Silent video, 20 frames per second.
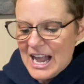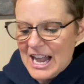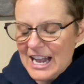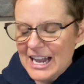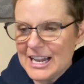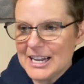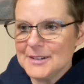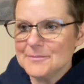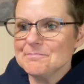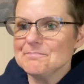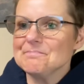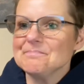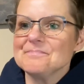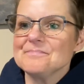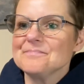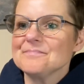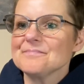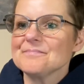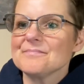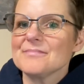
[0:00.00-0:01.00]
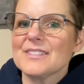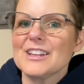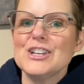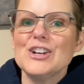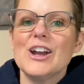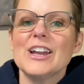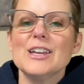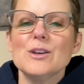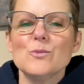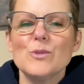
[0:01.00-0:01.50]
You
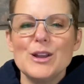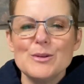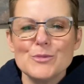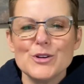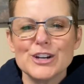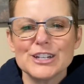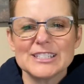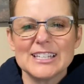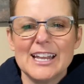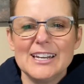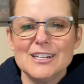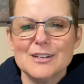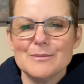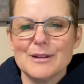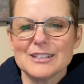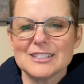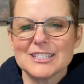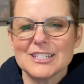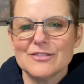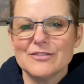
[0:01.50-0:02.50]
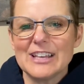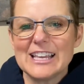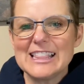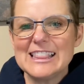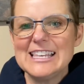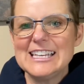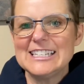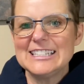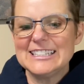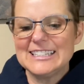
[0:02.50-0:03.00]
know, I get way more excited about stuff like
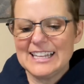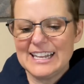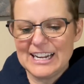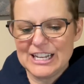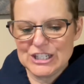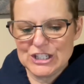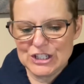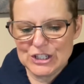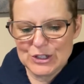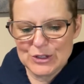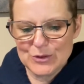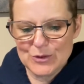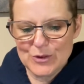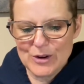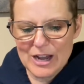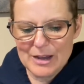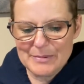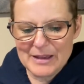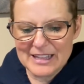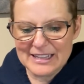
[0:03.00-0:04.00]
this than I do about